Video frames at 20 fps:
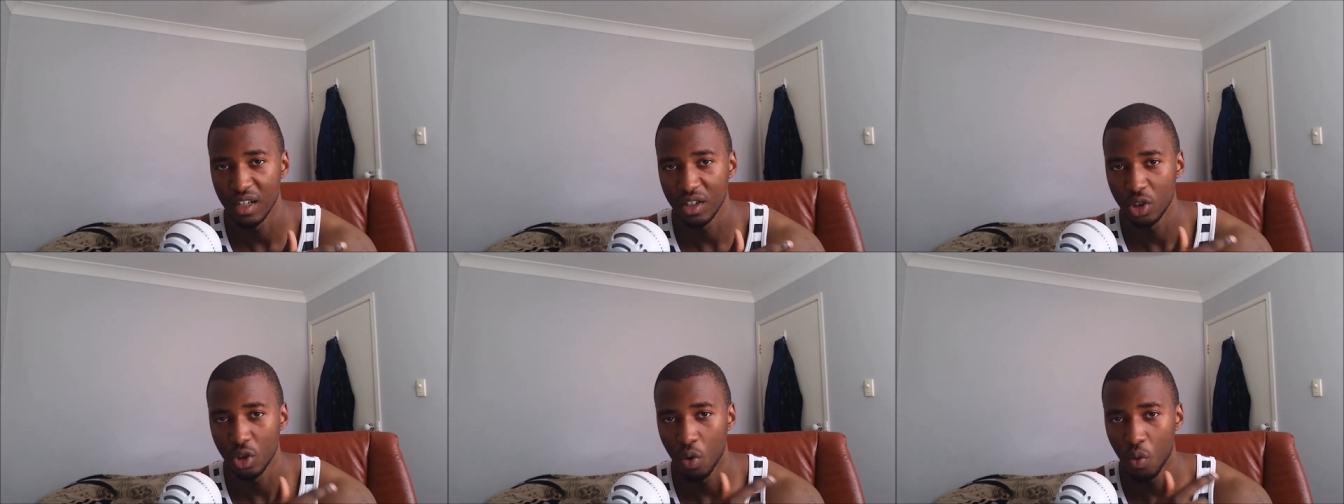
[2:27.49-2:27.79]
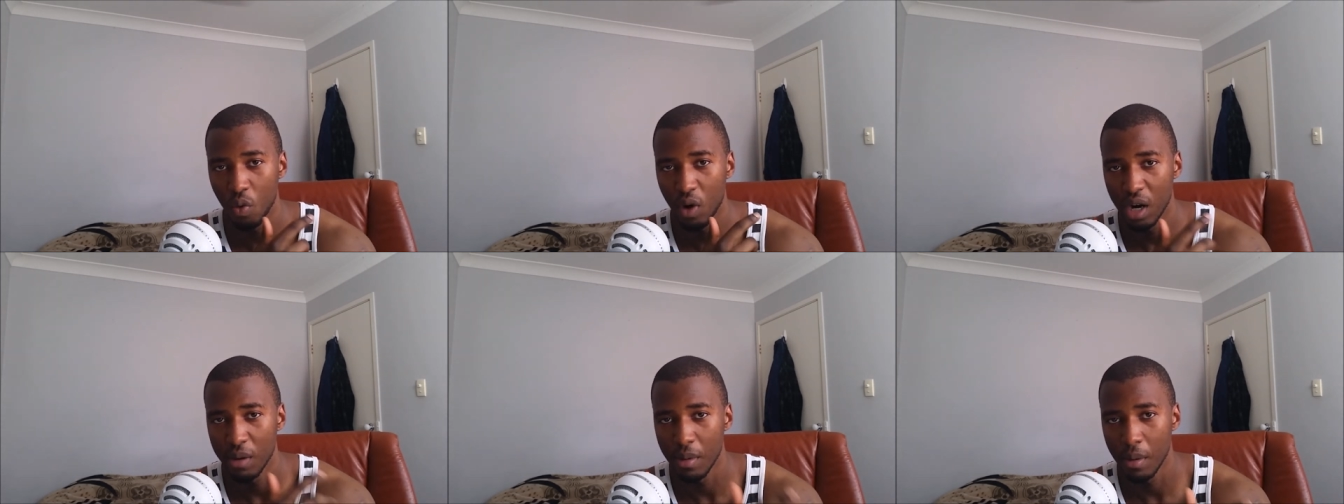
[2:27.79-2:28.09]
Don't
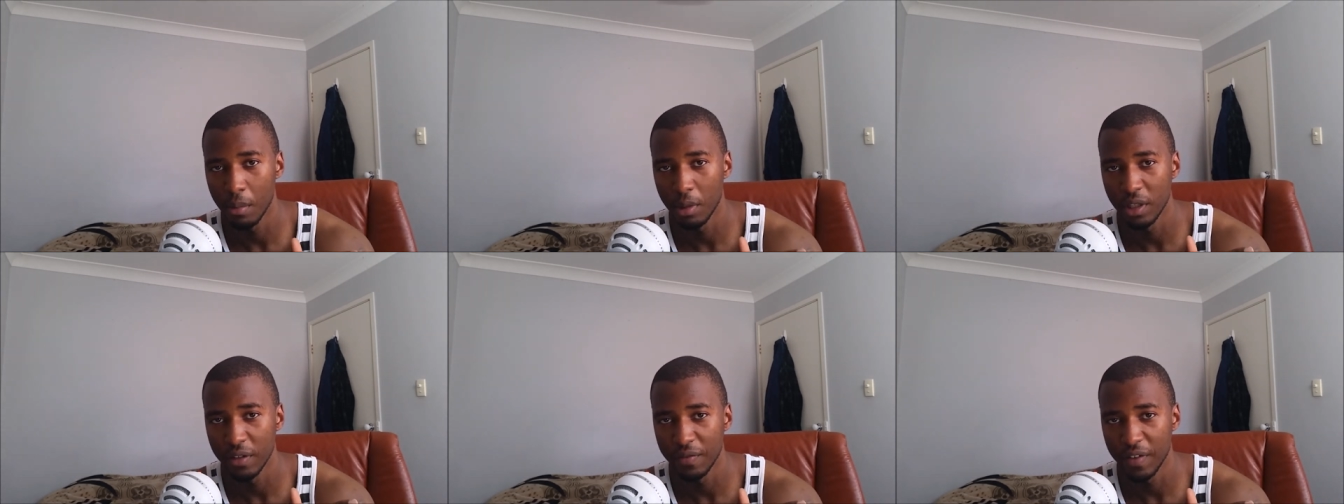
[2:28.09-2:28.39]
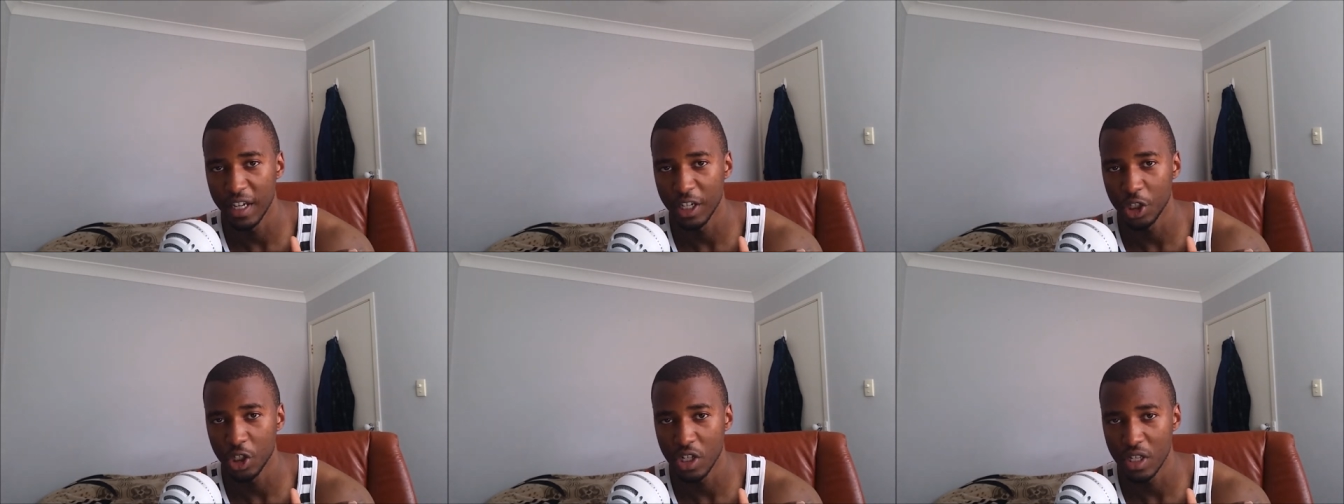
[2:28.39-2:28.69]
worry about
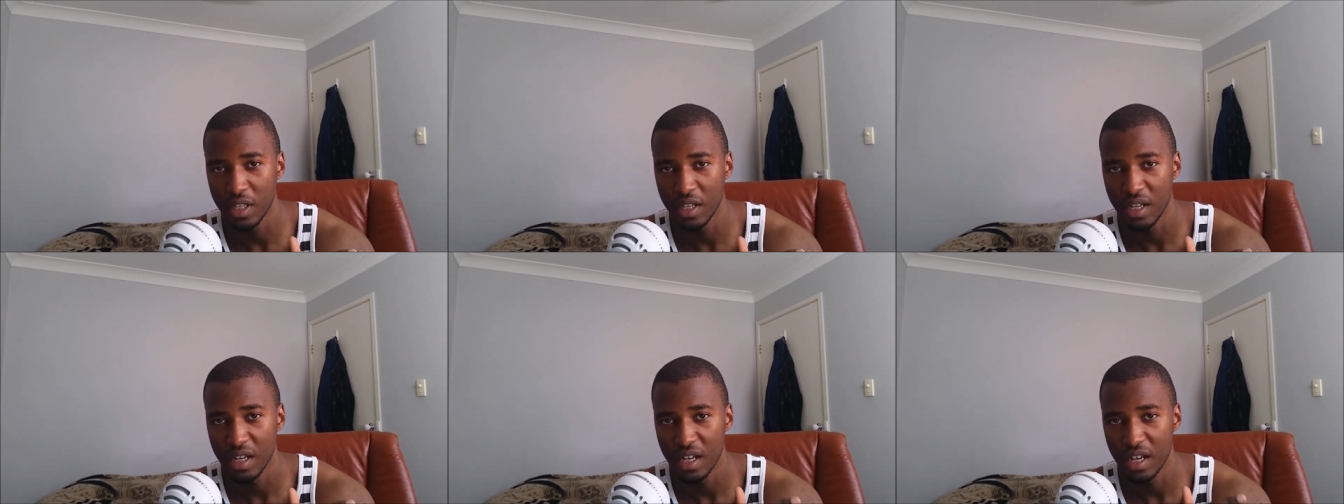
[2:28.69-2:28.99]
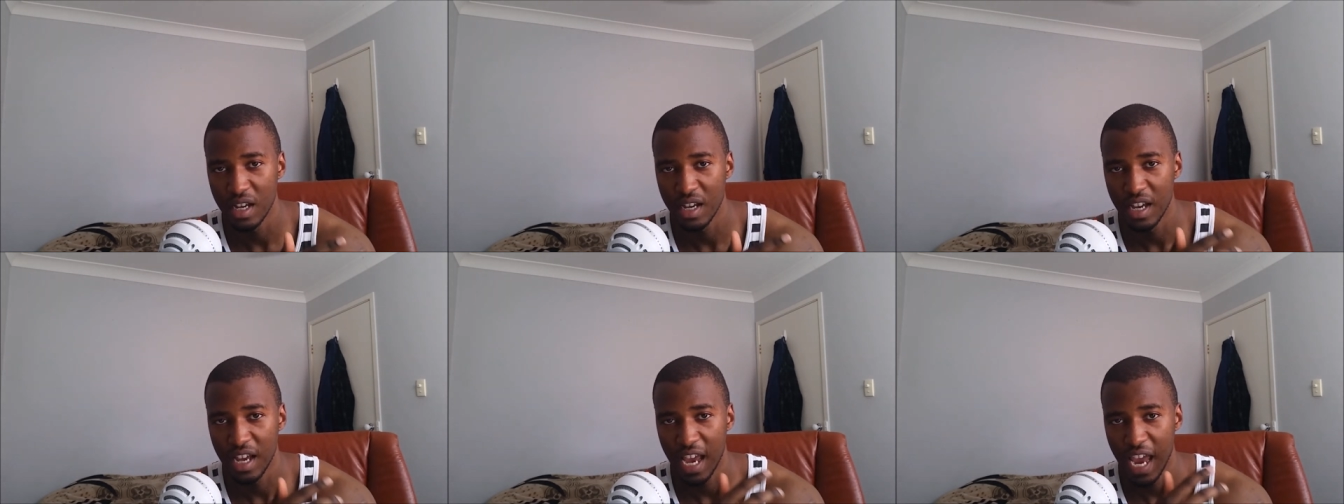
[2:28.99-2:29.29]
motivation.
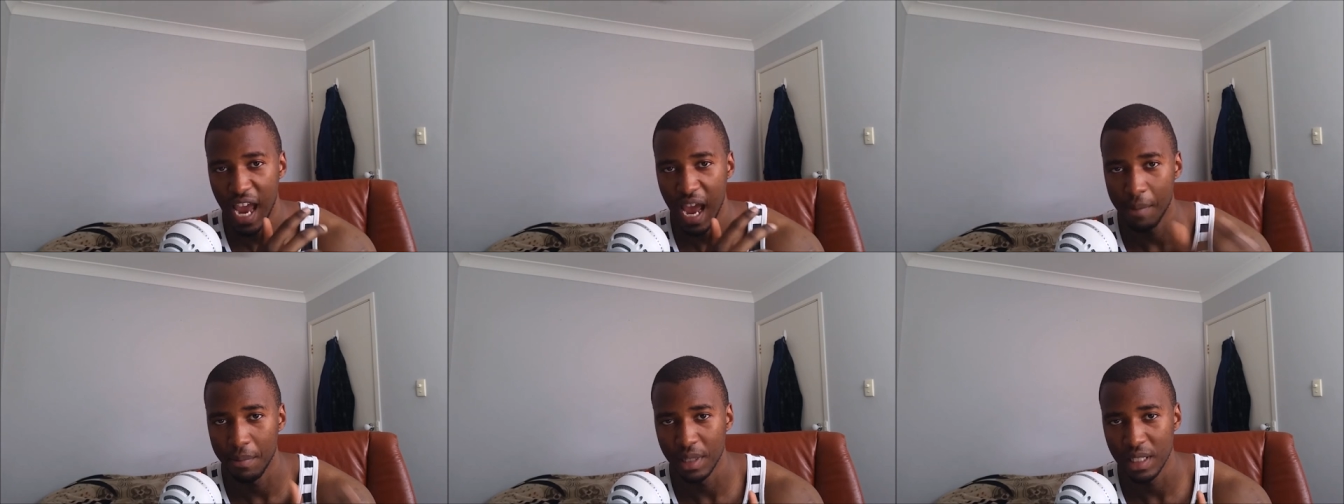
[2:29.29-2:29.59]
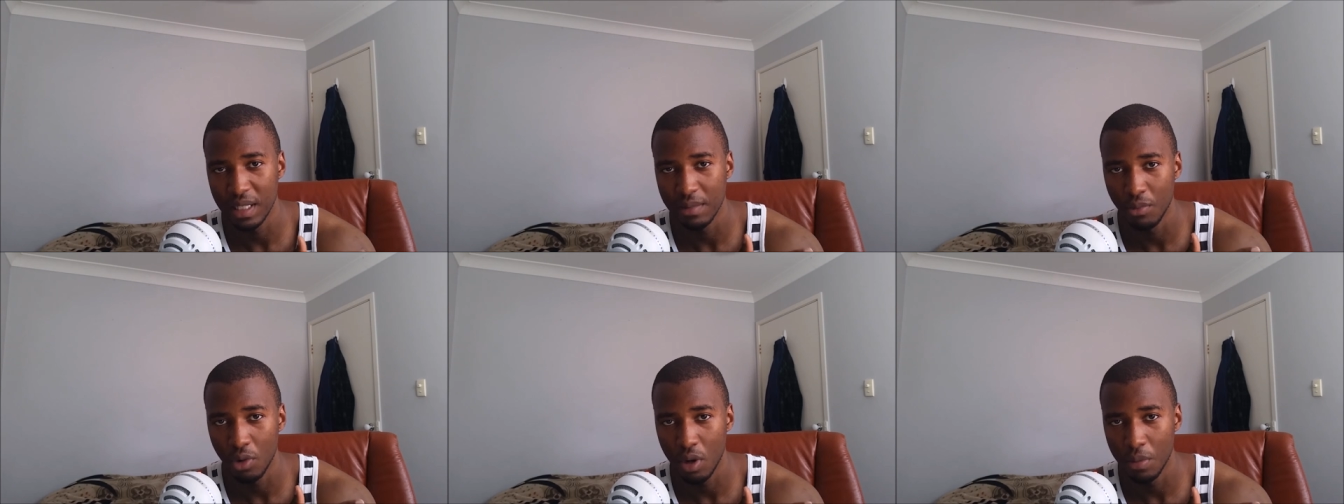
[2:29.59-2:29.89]

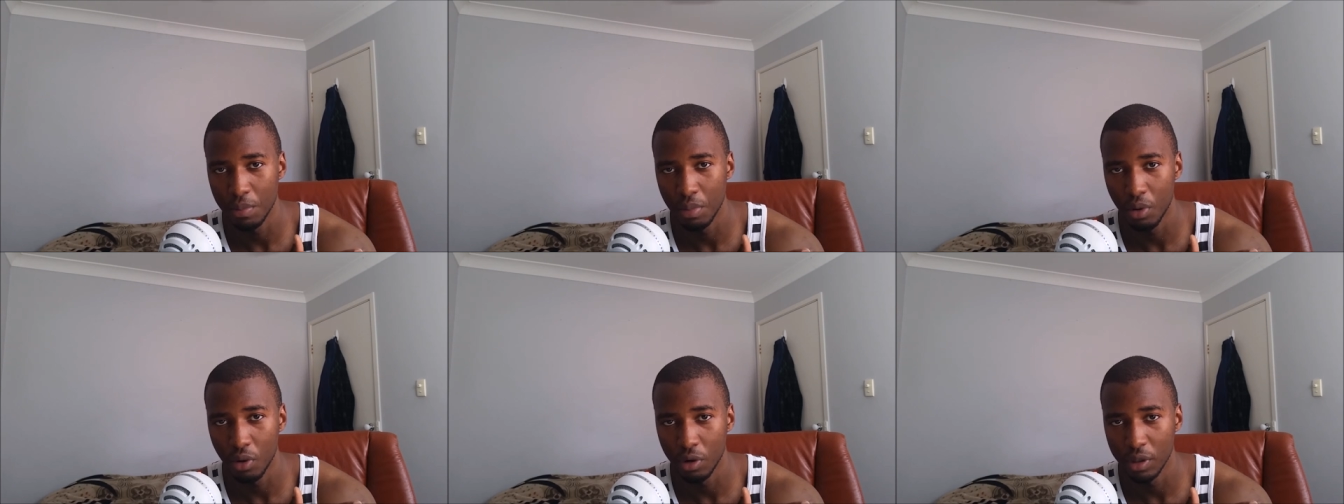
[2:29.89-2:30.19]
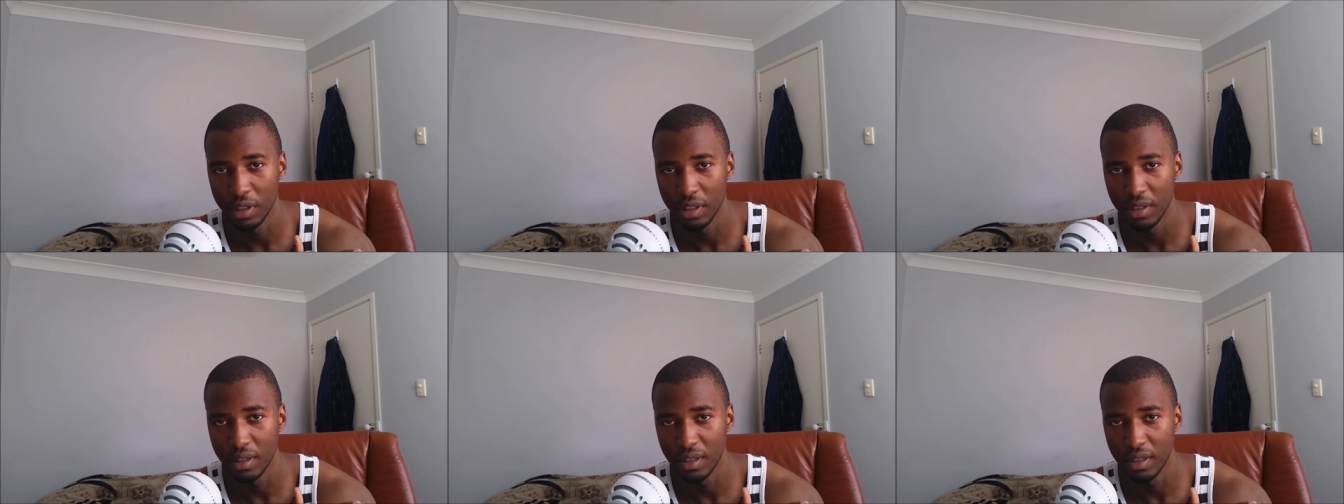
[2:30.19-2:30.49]
Habits are more
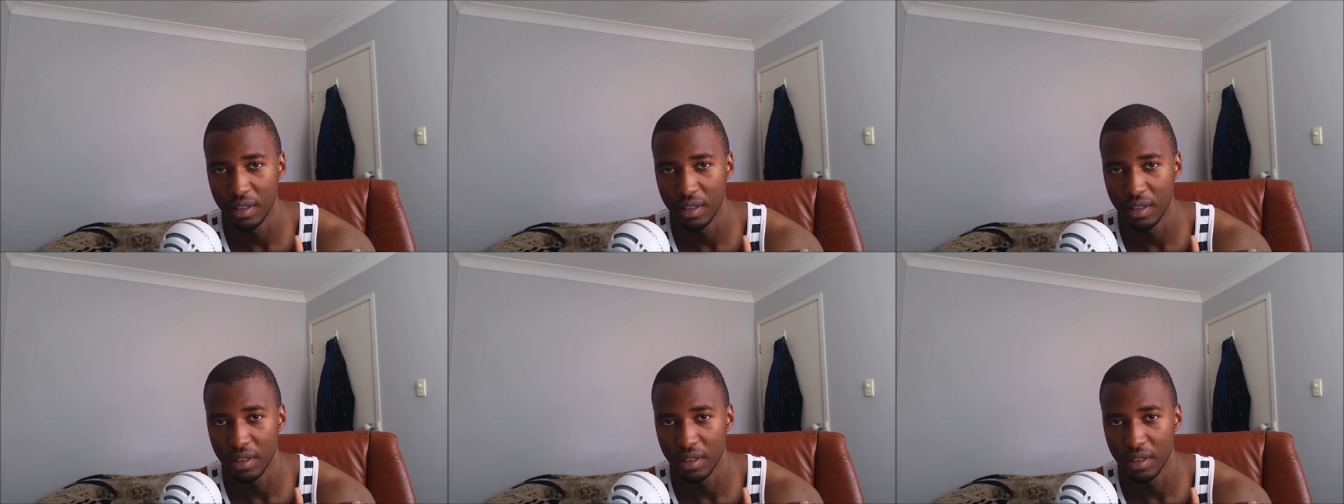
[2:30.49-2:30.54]
important.